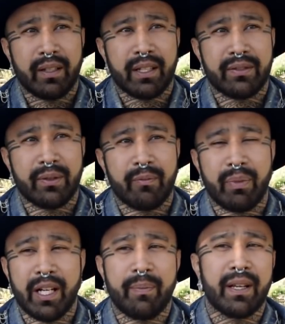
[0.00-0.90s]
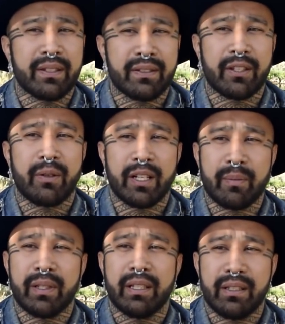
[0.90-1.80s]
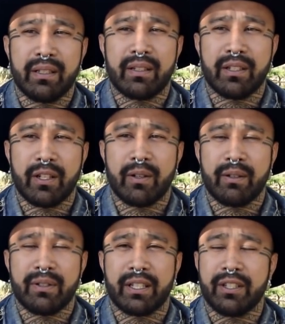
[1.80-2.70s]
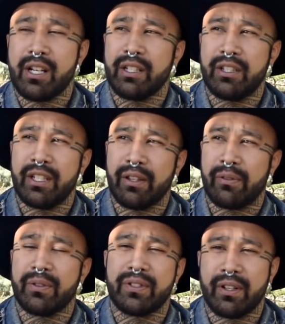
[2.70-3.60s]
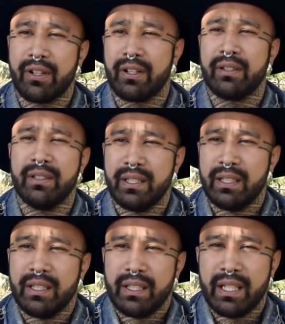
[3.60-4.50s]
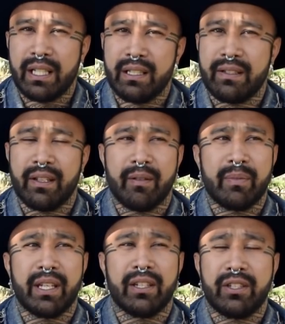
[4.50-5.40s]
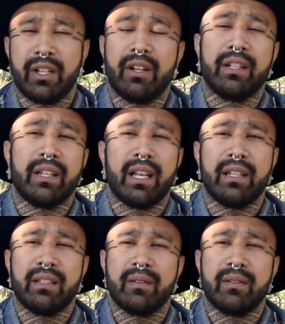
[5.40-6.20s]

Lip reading: I sort of bypassed it quite a bit. You know, I acknowledged it through song, and began sharing that